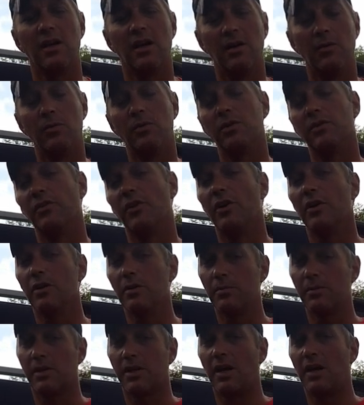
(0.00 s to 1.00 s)
and one of the other
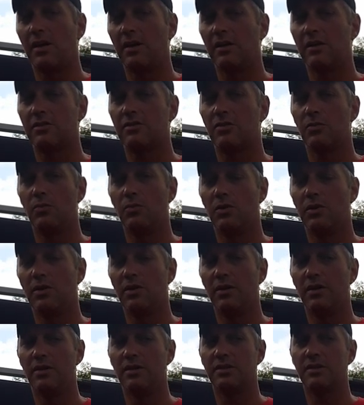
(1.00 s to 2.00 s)
mechanics
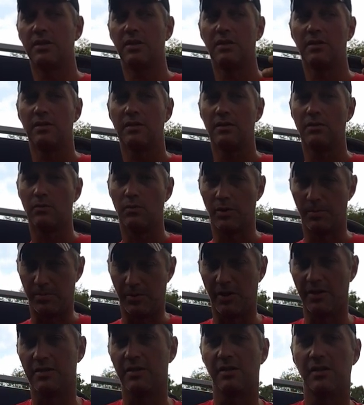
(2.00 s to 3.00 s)
was
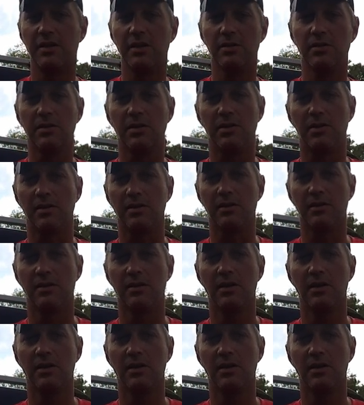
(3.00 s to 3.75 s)
replacing the keel guard.